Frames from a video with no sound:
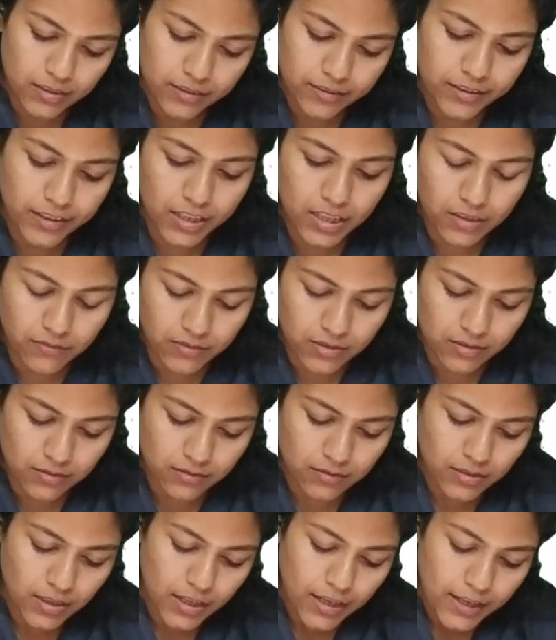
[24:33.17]

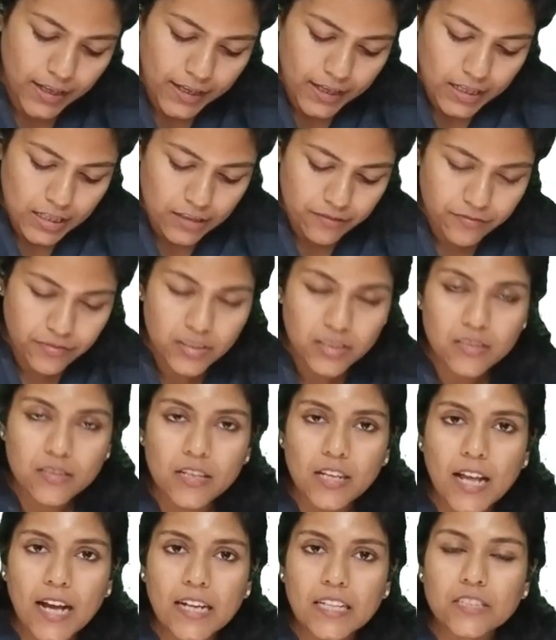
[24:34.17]
recovers. If it
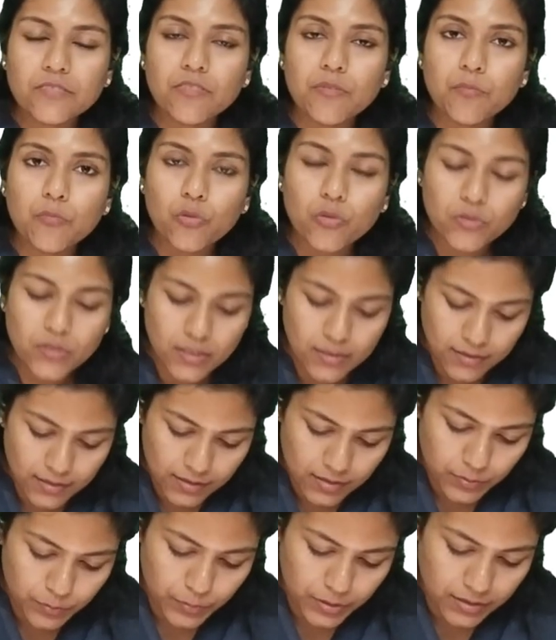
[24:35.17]
lasts for more than
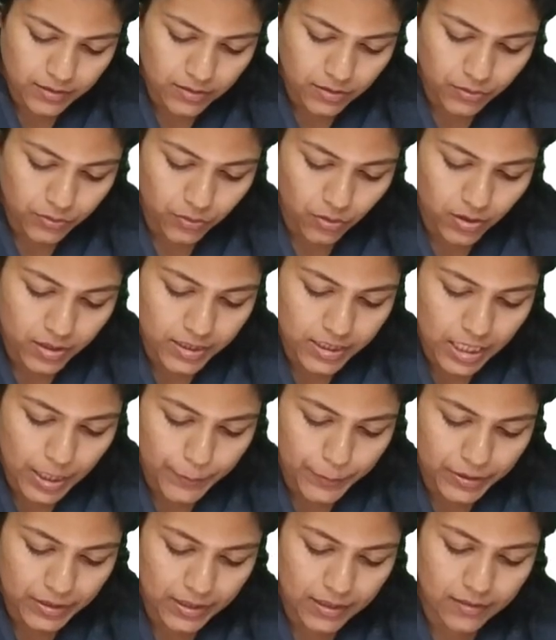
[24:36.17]
6 months, the chronic
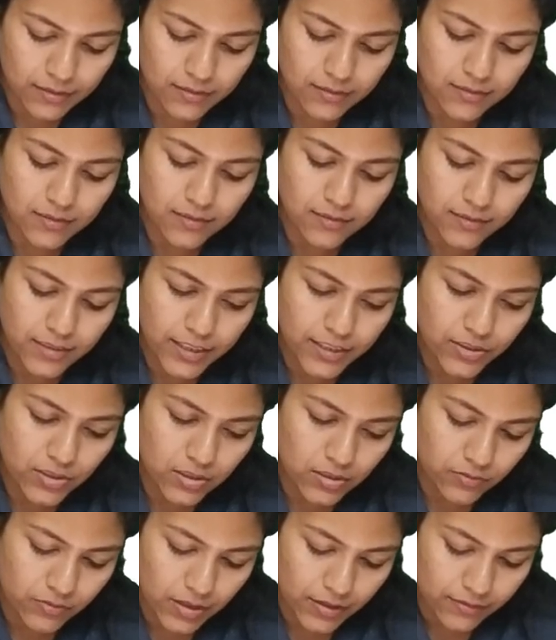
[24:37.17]
hepatitis, the
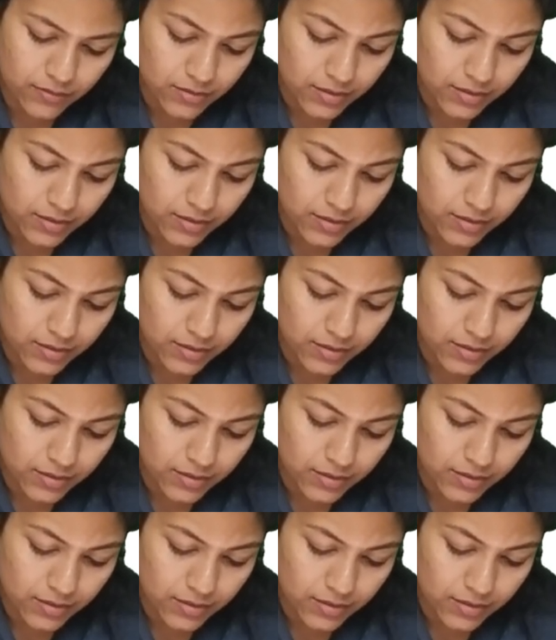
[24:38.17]
stages we have